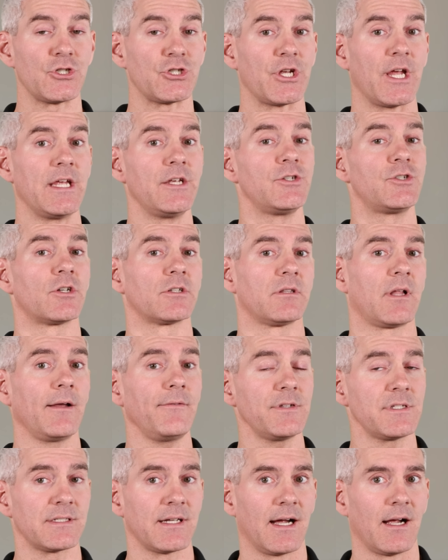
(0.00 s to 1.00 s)
changed your
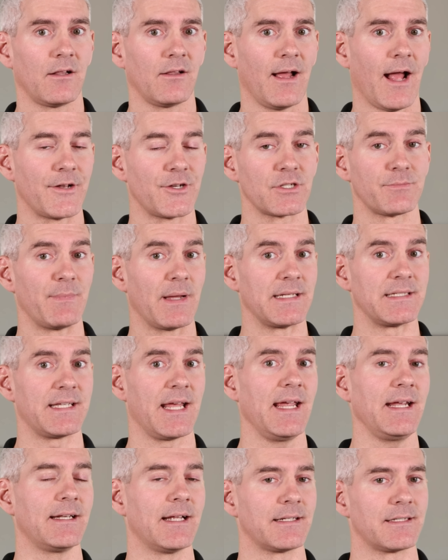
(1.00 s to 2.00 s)
lifestyle and just
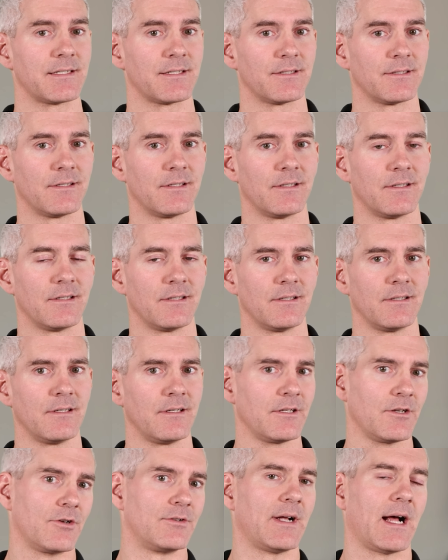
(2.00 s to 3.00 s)
maintain it,
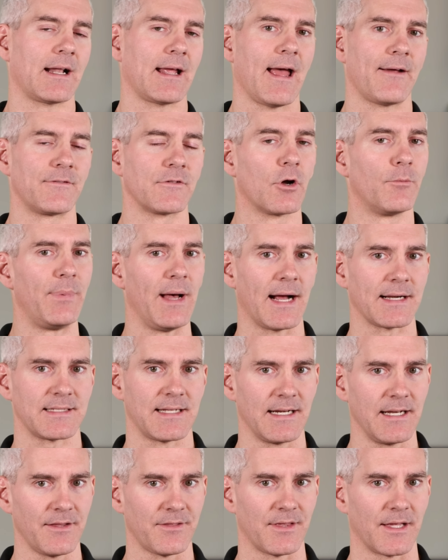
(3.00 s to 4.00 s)
you're not having to go back
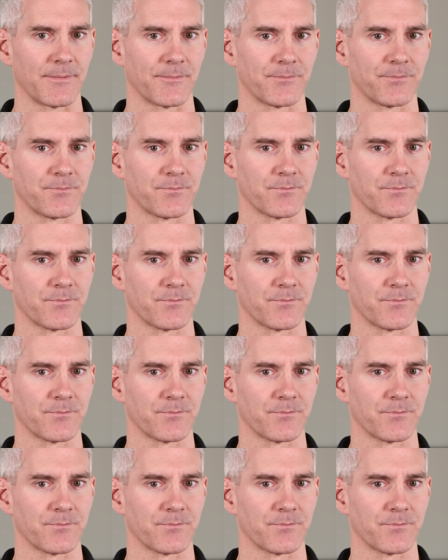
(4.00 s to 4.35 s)
to anything.